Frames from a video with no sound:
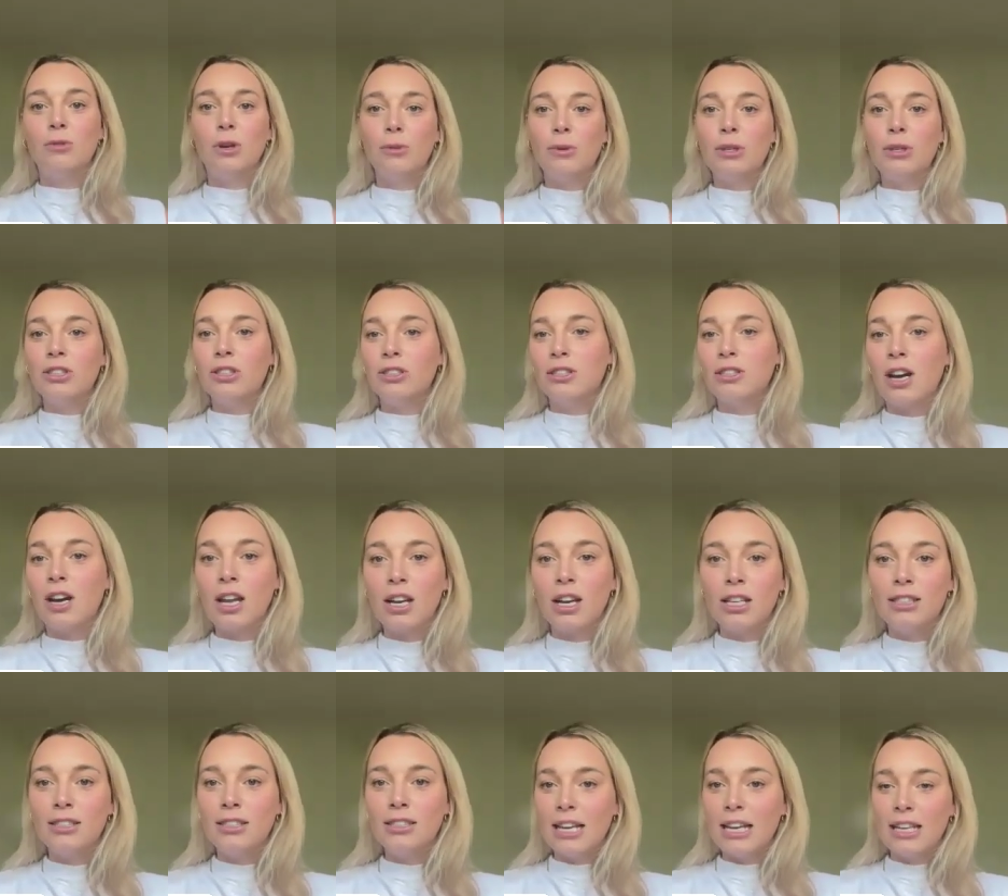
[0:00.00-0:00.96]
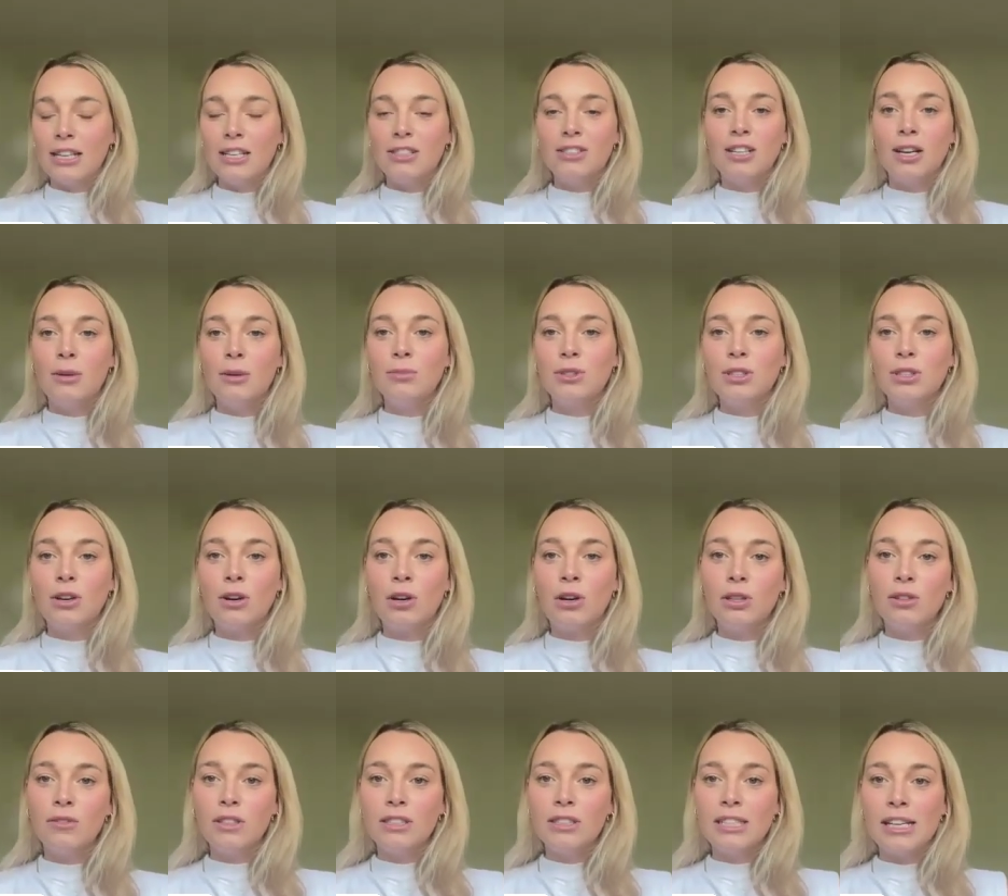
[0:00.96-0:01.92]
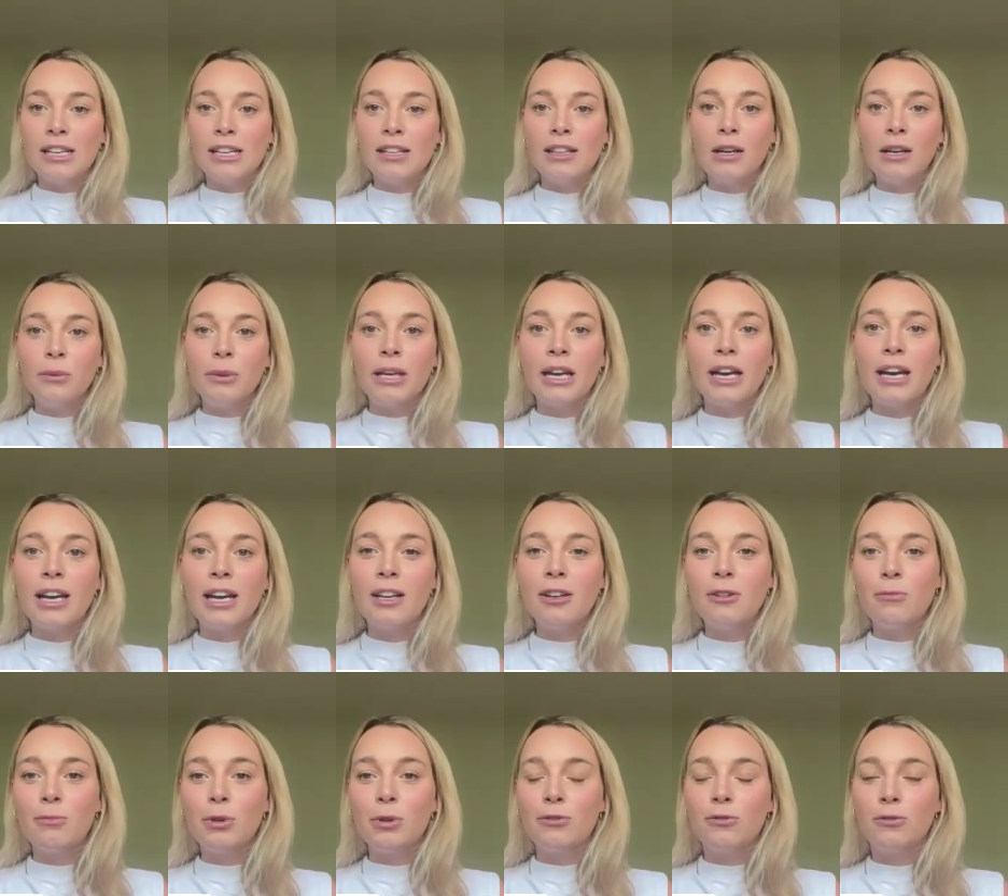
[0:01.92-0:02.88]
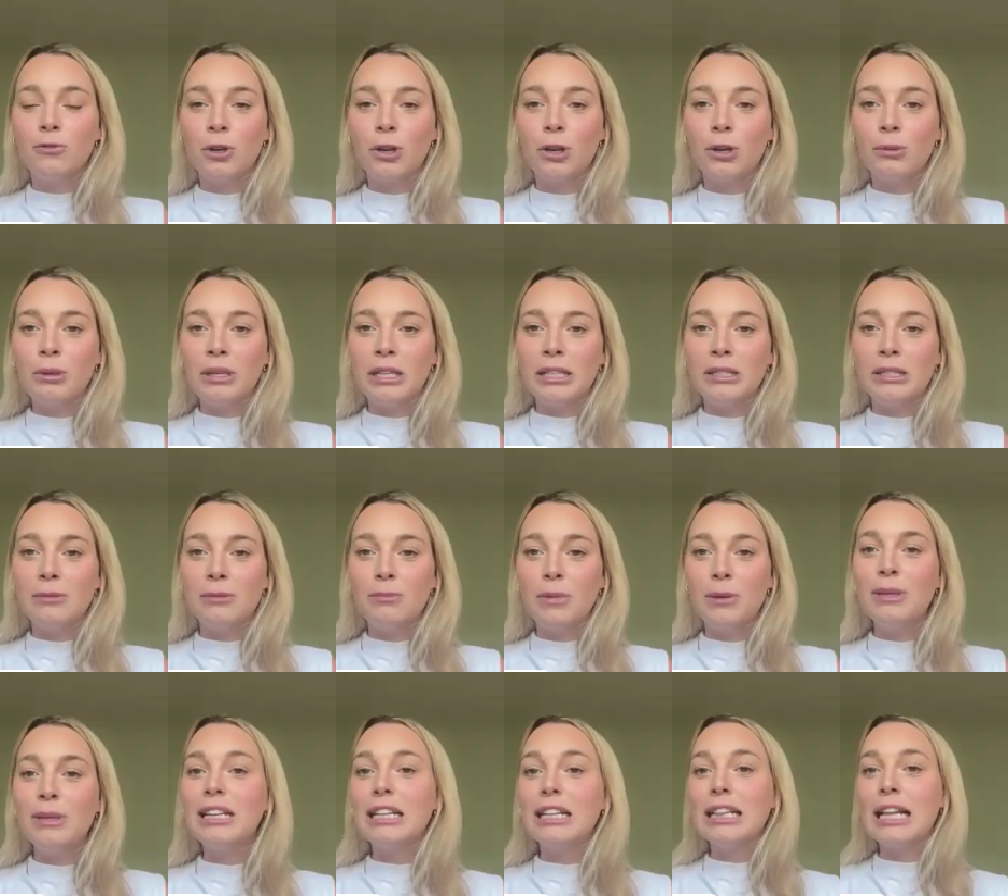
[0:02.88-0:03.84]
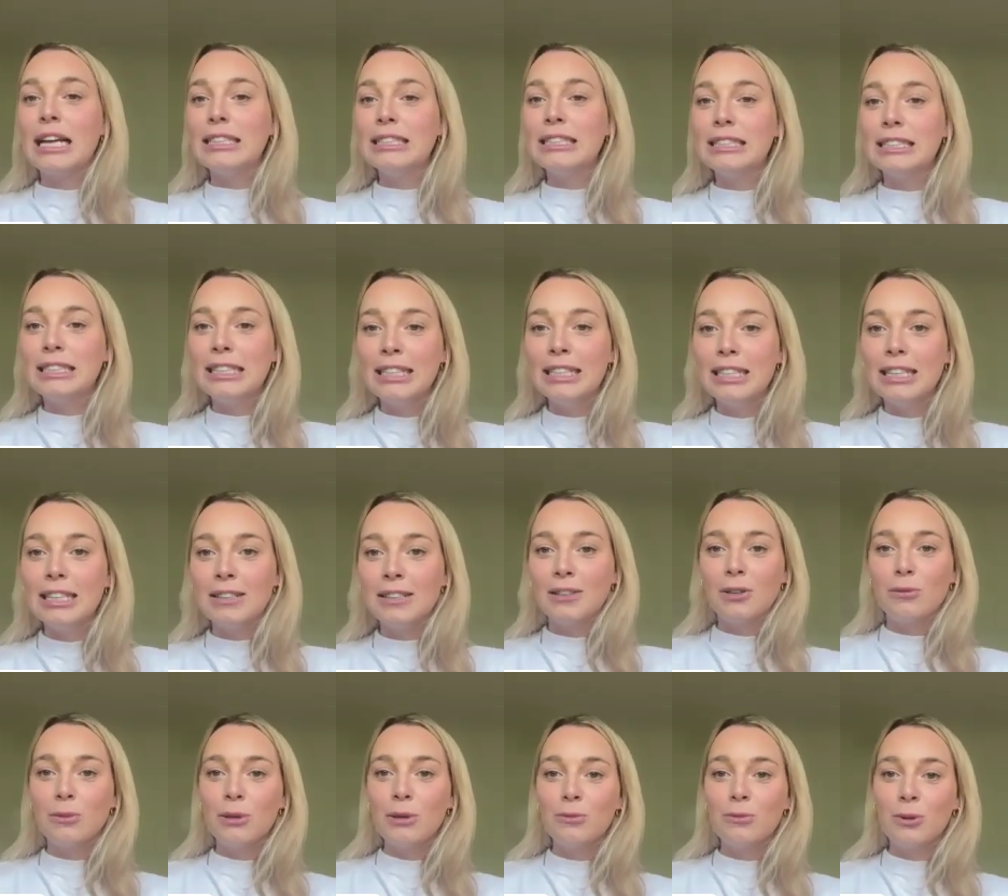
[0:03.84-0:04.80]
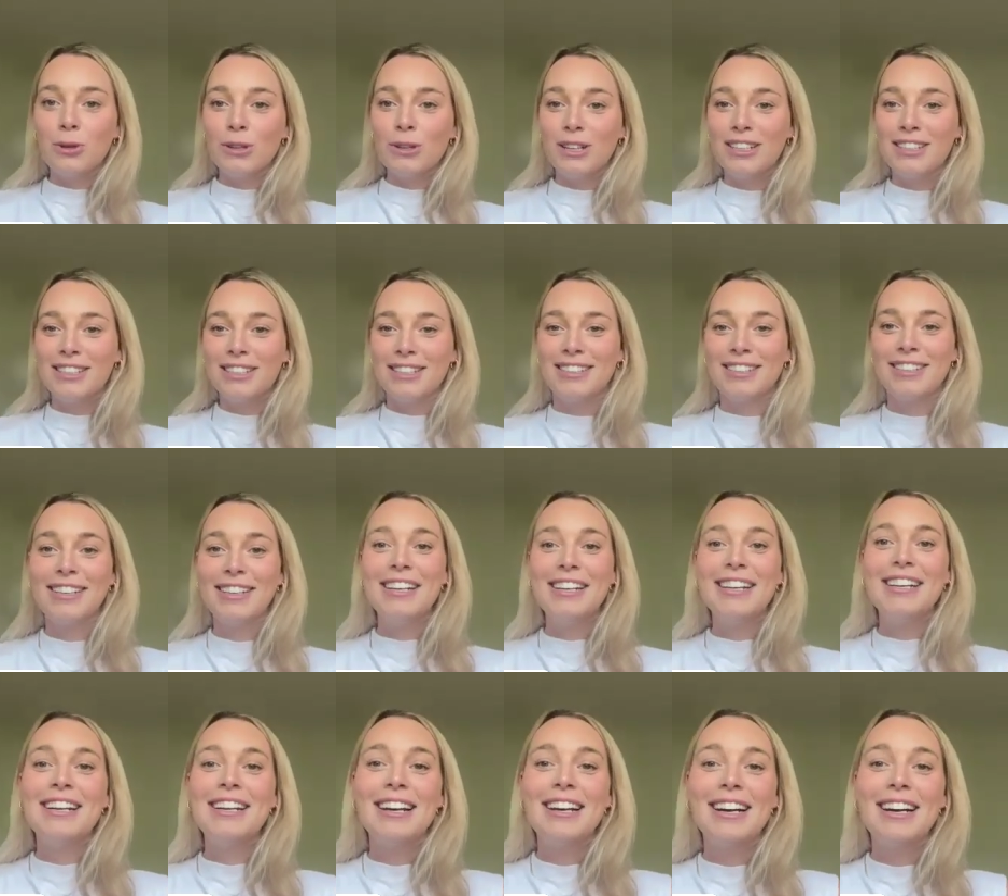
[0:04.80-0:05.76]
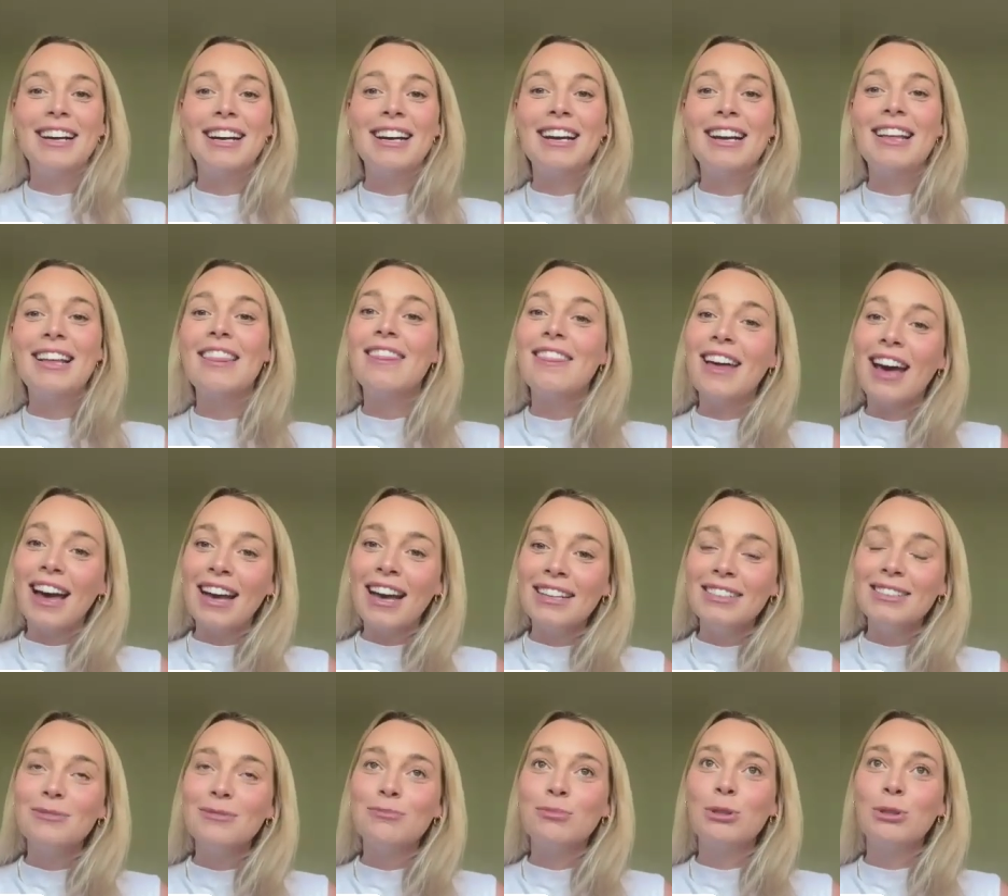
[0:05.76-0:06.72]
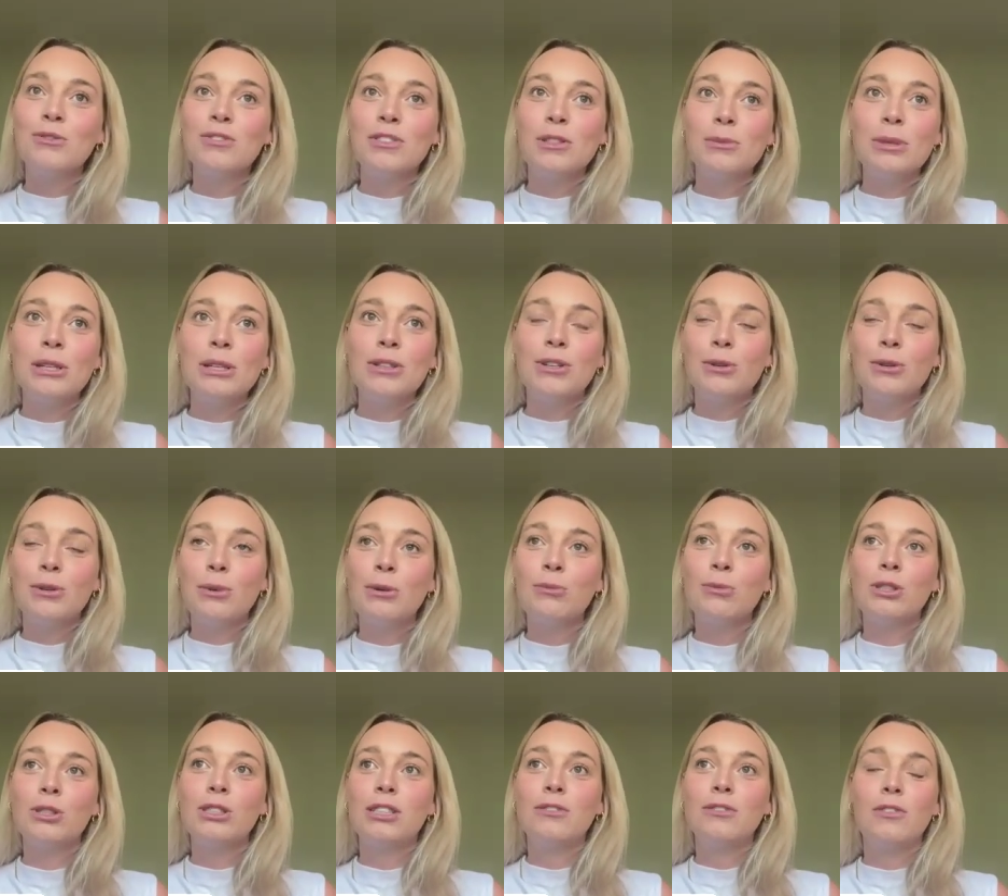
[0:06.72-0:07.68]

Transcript: where we just kind of data dumped all of the data that we had before we maybe cleansed it a little bit more. That proved to be a little bit